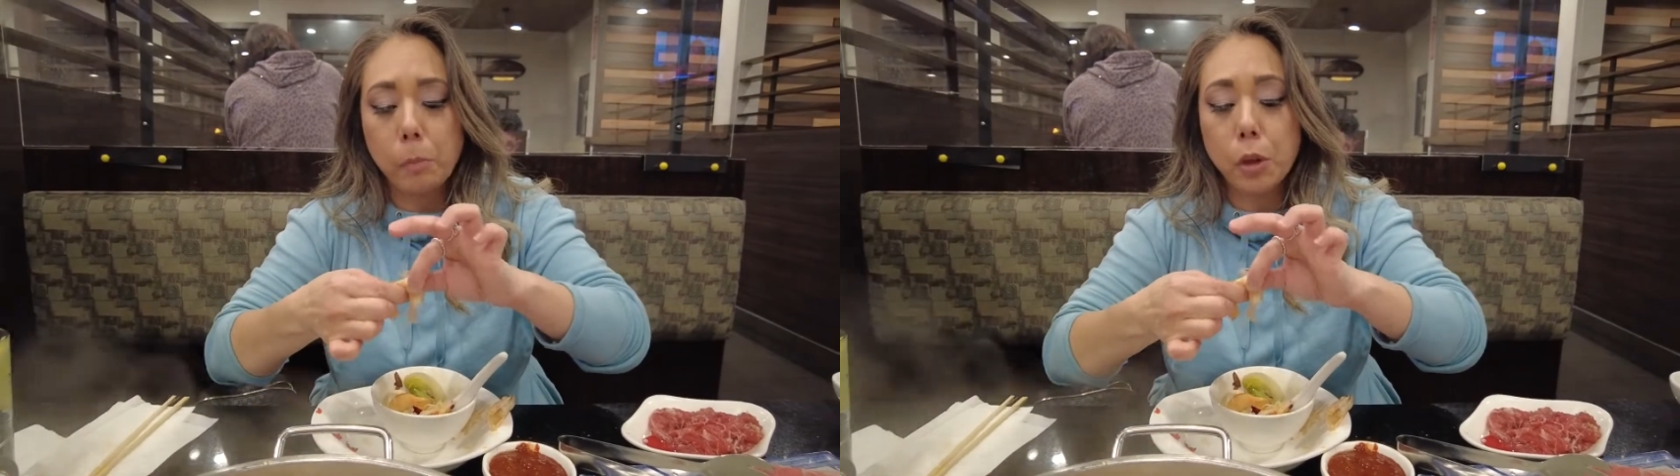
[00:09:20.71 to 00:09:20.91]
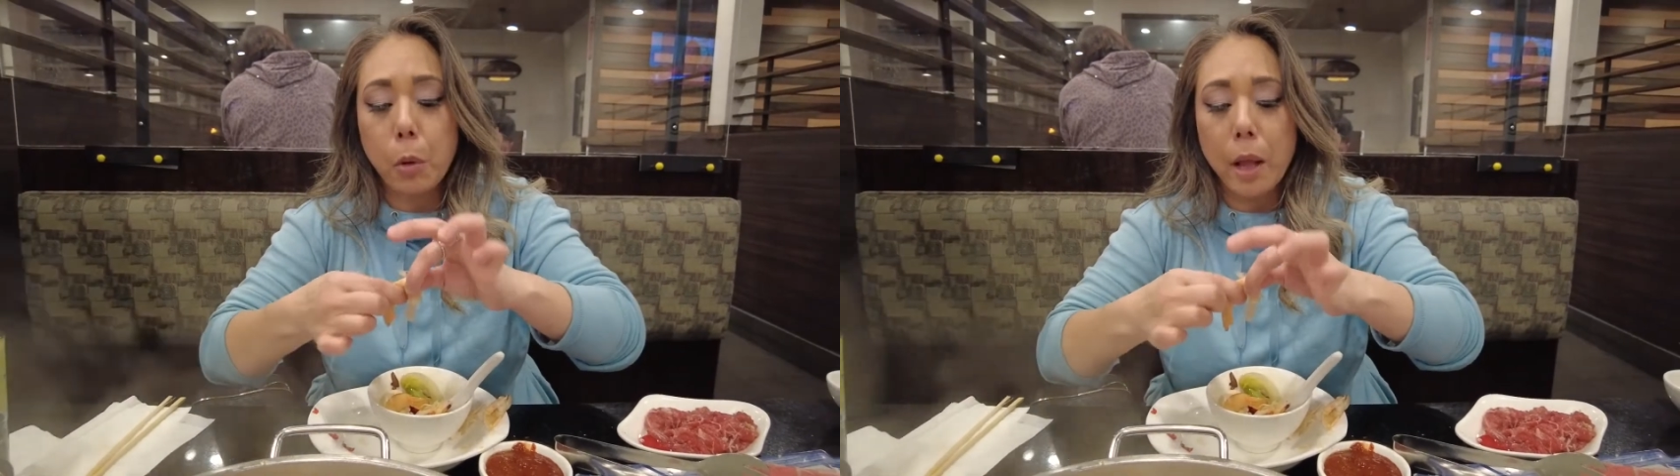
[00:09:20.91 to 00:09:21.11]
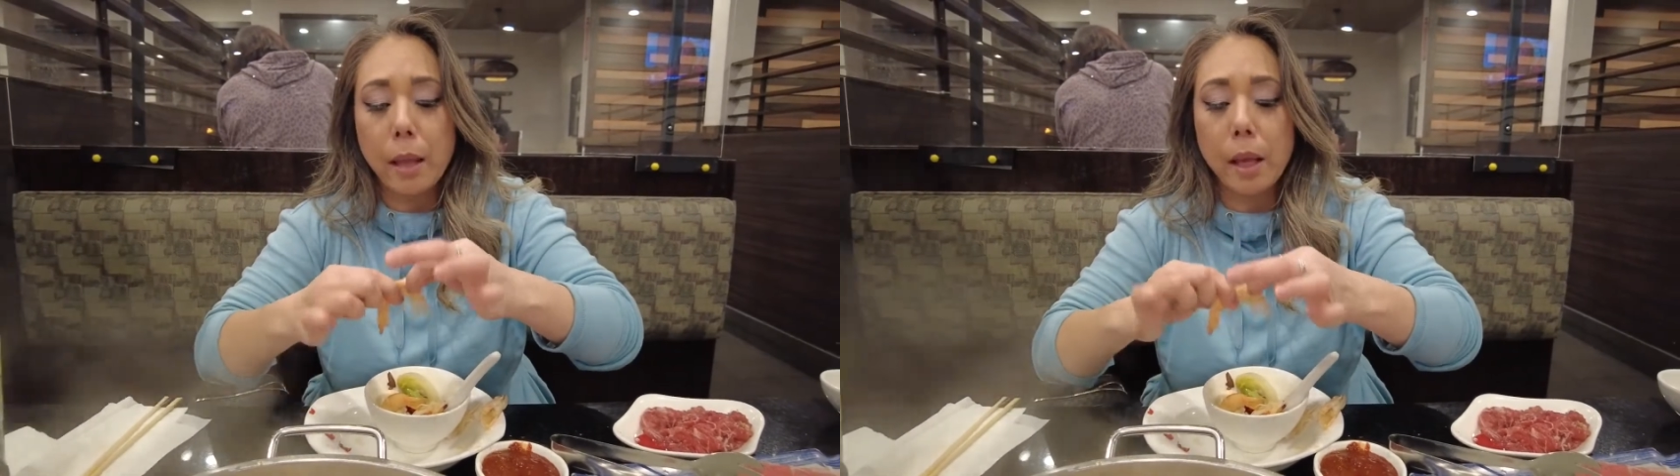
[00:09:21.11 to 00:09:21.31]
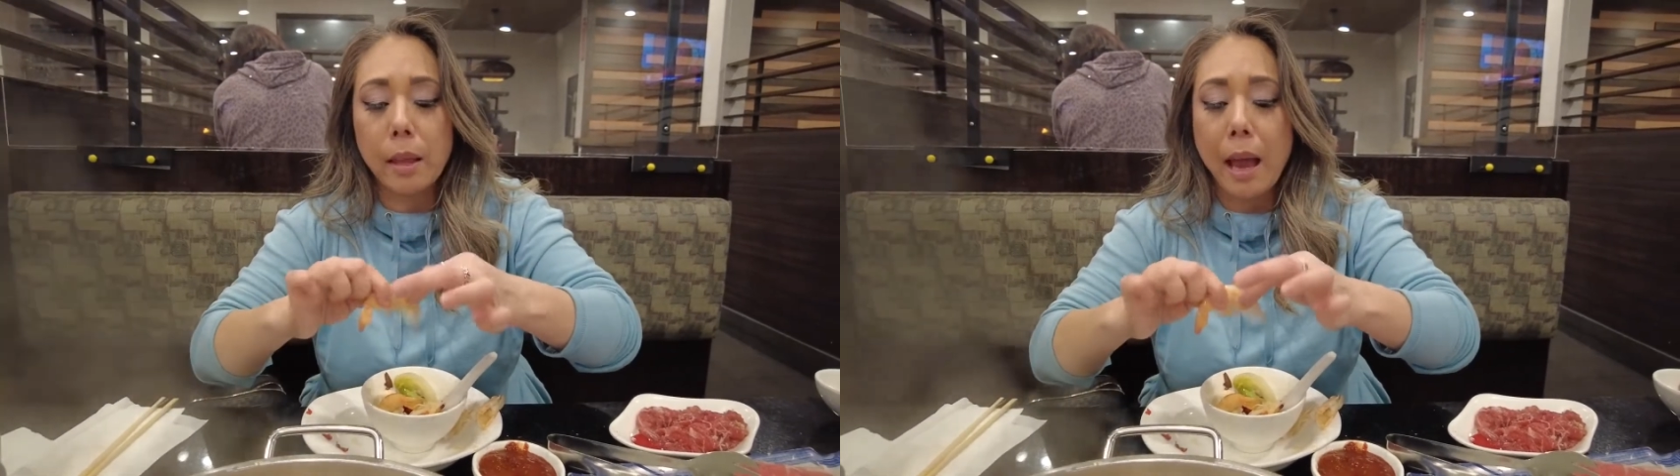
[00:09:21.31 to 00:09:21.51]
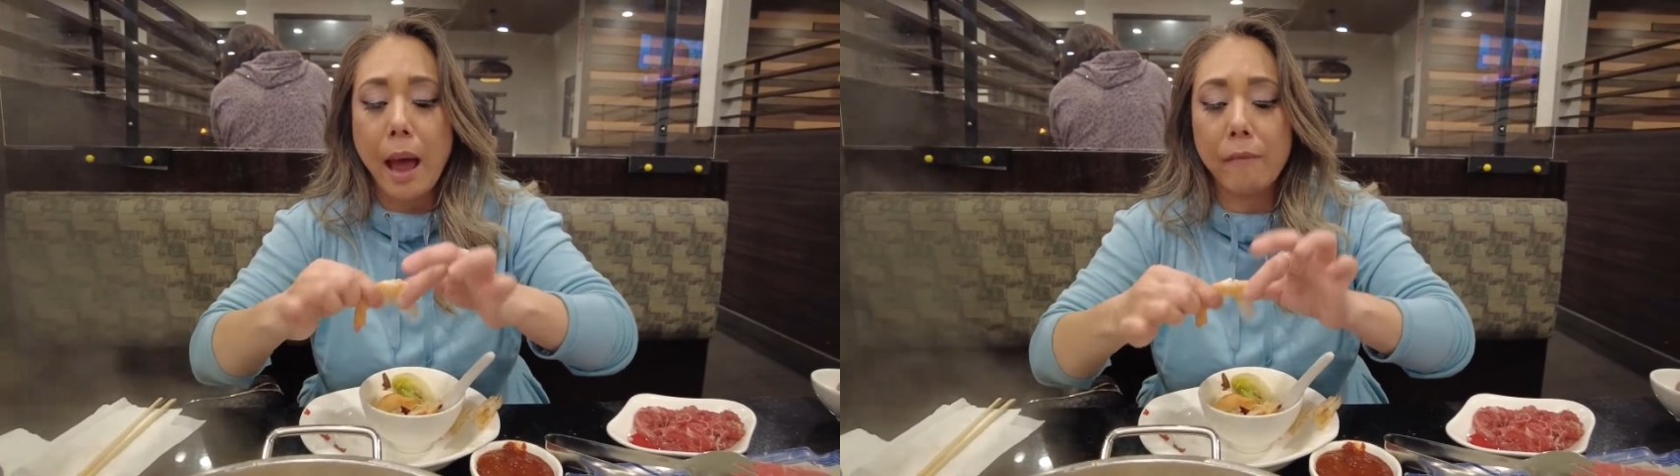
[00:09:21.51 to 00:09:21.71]
so glad that
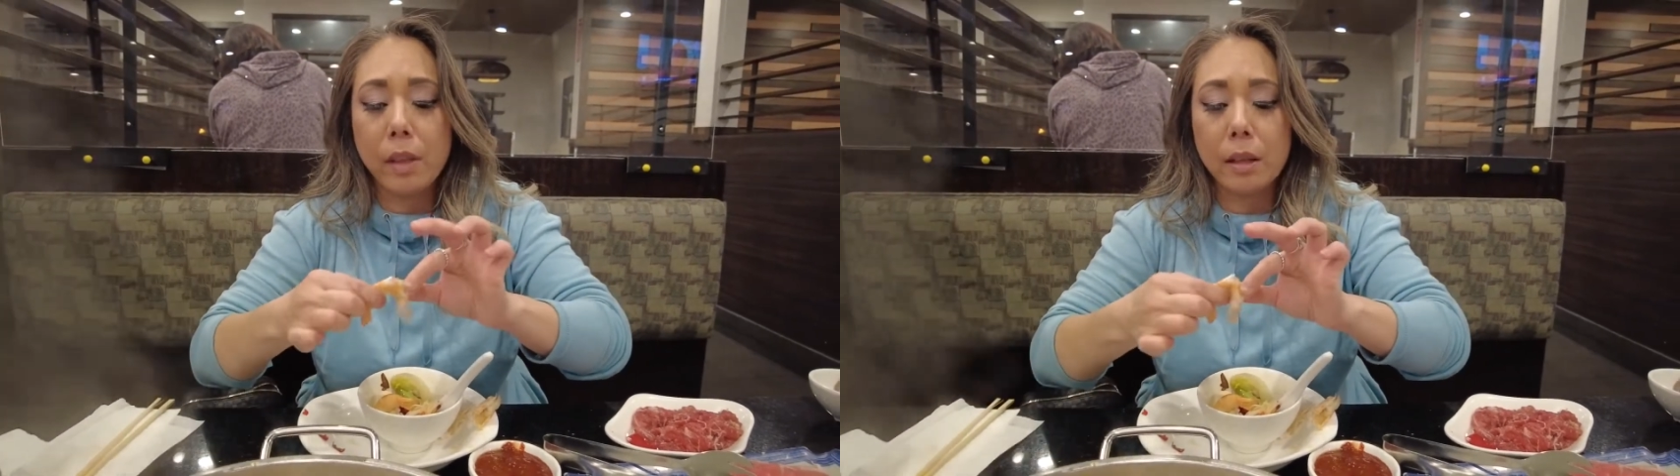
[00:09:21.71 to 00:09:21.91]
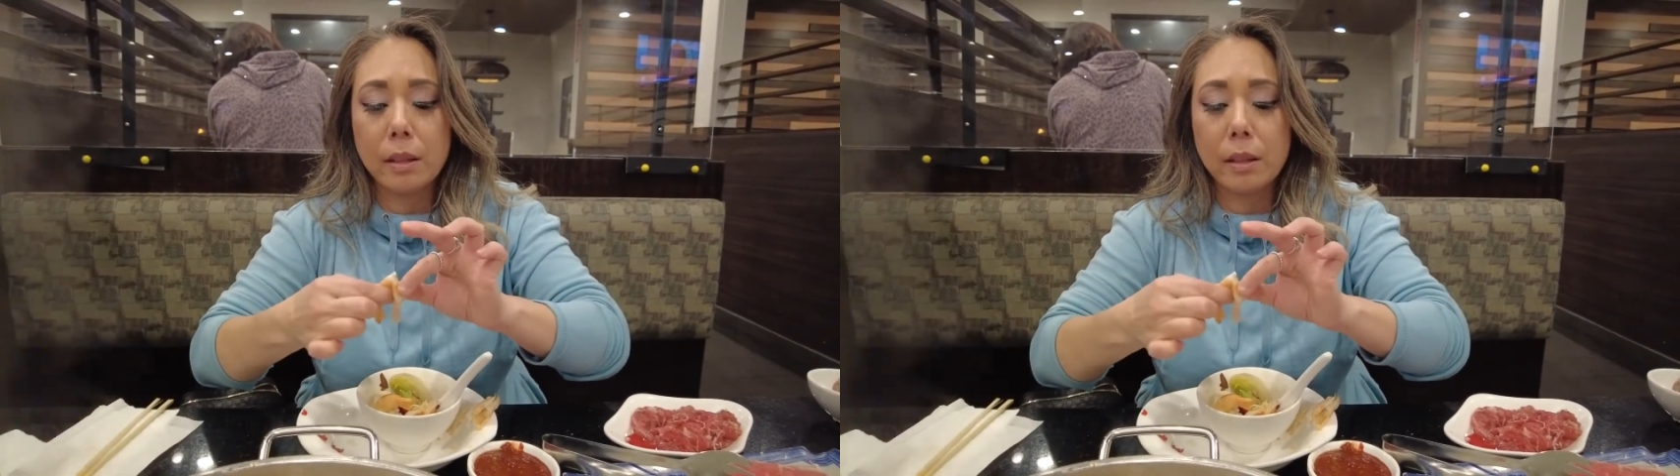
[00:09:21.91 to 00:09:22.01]
they have this.